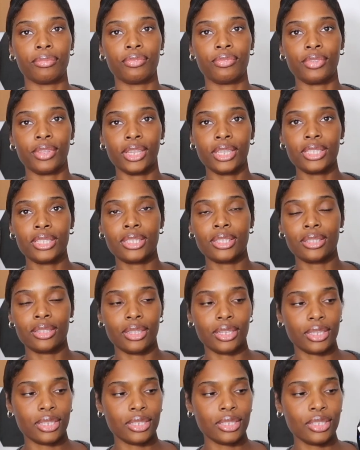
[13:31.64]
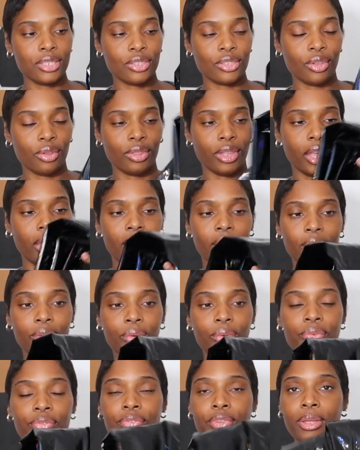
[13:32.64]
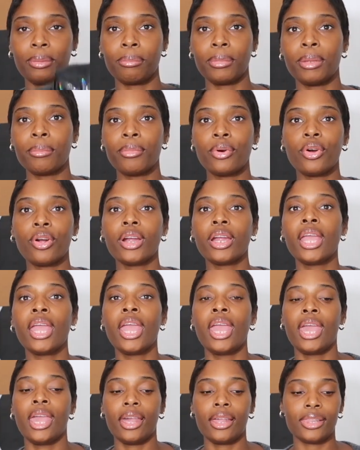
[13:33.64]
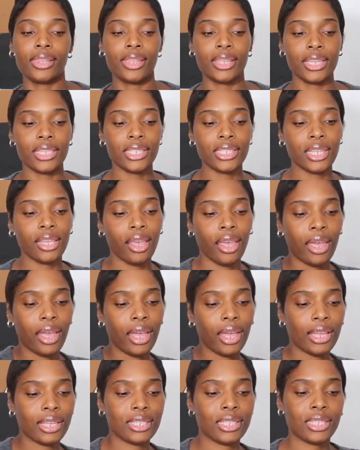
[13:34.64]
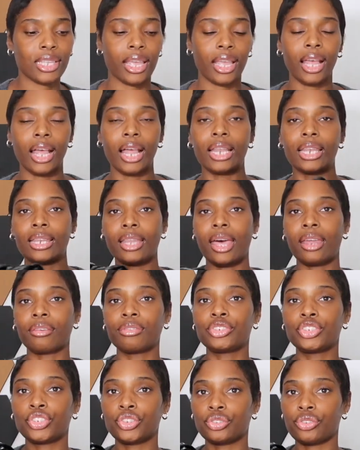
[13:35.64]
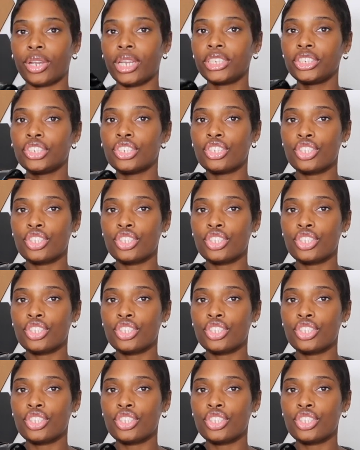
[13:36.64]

fix this so that it'll fit me more. And this has a lot of stretch